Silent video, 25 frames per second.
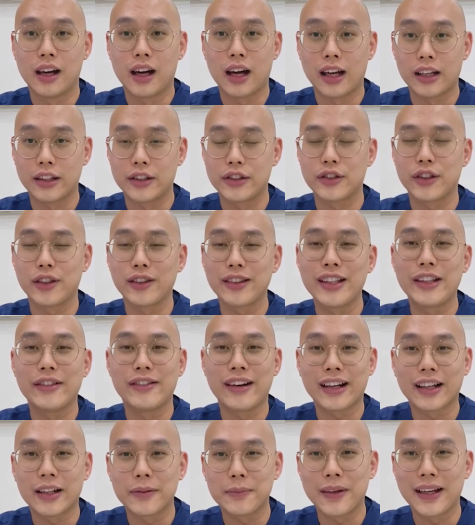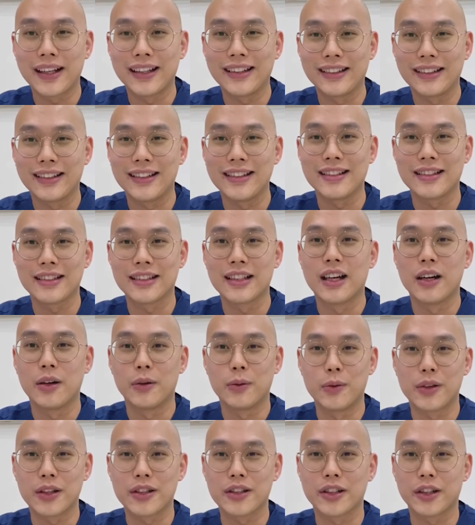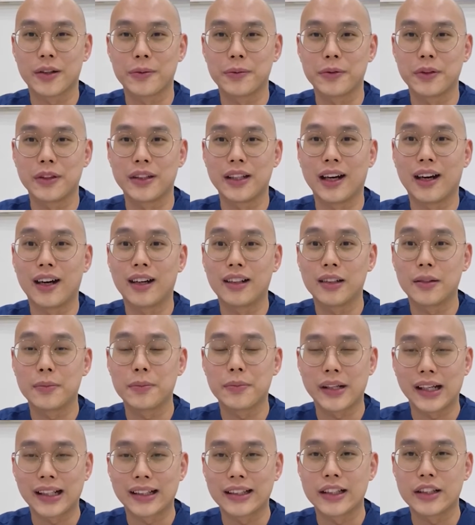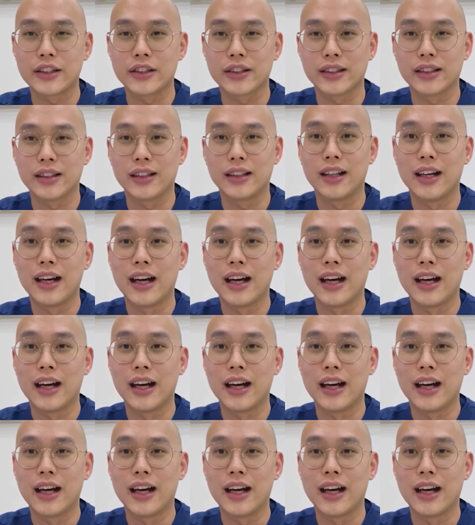I strongly recommend this workshop to the other practitioners,